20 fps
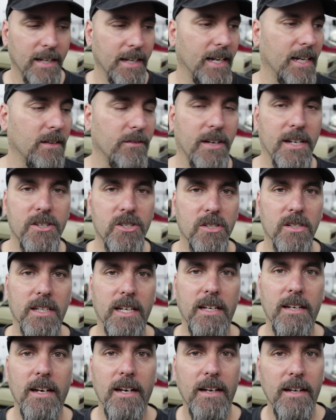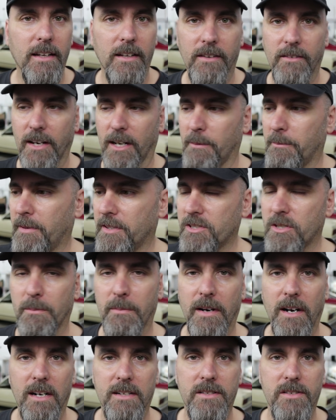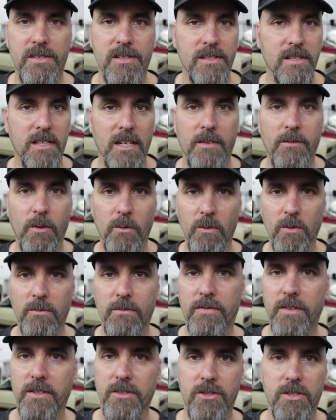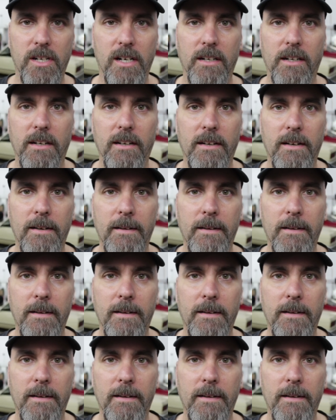And eventually, you've got a bunch of boxes instead of a room full of junk.